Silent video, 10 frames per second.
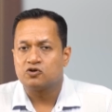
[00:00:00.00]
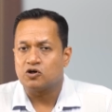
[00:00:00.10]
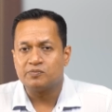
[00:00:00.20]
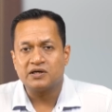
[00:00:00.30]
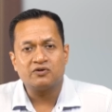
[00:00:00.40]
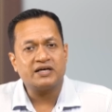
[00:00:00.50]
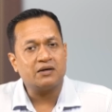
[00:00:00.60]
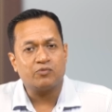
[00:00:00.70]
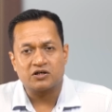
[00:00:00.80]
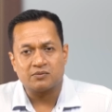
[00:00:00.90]
top-down
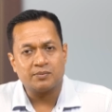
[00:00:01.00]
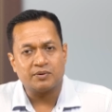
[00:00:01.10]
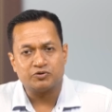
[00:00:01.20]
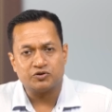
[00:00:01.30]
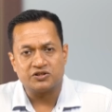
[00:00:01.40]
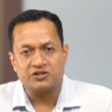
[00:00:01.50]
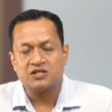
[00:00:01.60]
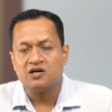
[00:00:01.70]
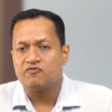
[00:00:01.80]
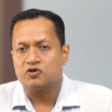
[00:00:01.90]
and bottom-up approaches
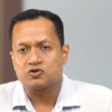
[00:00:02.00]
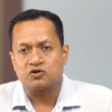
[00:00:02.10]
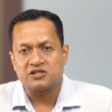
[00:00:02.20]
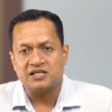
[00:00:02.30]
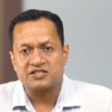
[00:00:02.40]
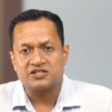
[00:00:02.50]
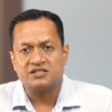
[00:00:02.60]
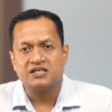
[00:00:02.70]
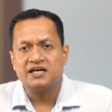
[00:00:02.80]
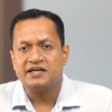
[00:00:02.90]
for stock selection,